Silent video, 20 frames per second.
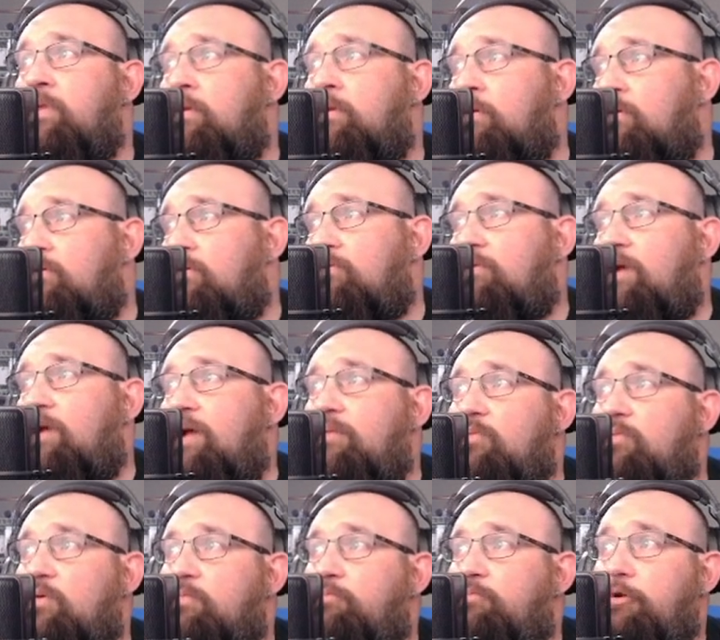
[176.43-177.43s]
Or I
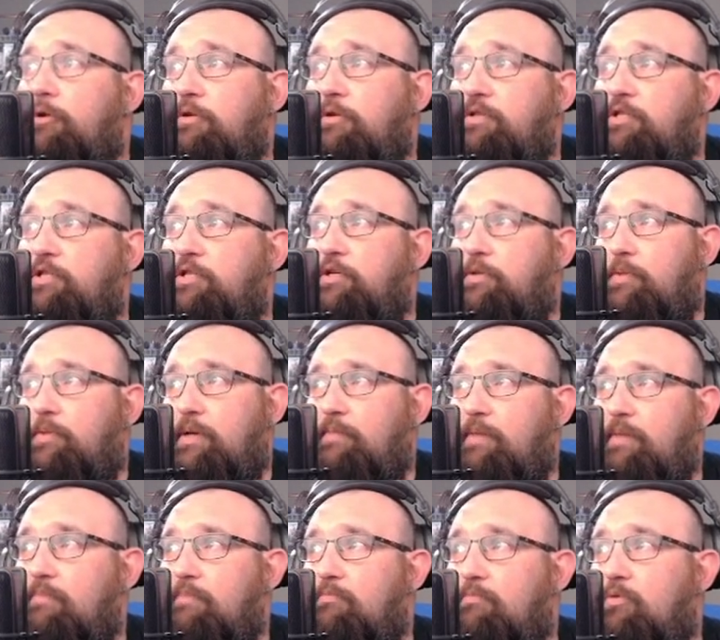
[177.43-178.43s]
will put you in
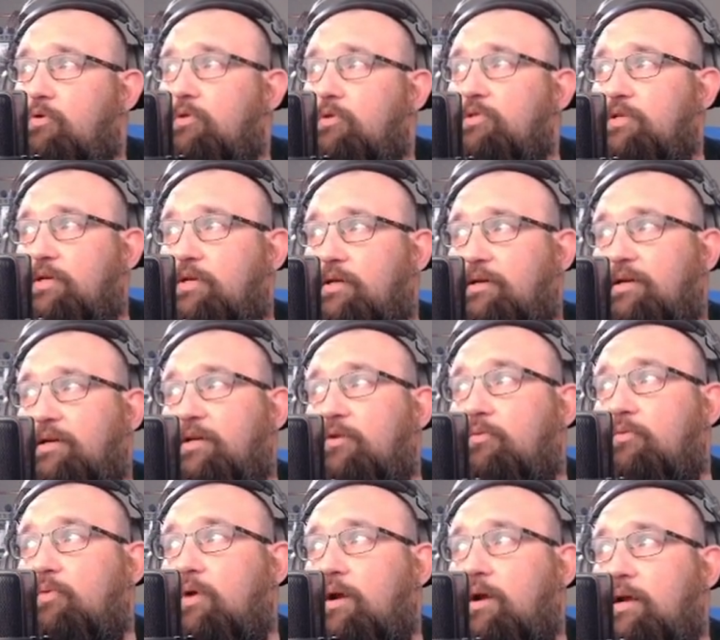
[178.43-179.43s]
my mortar and
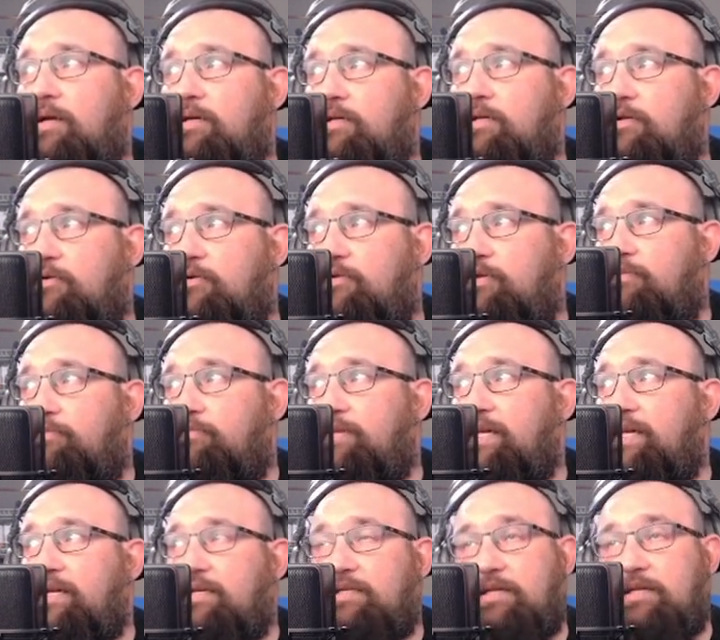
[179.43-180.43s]
grind you to
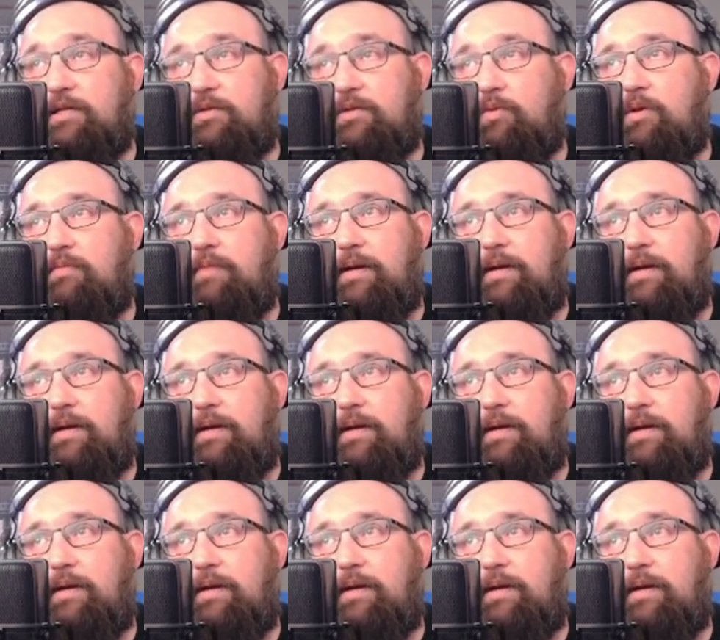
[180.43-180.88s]
pieces with my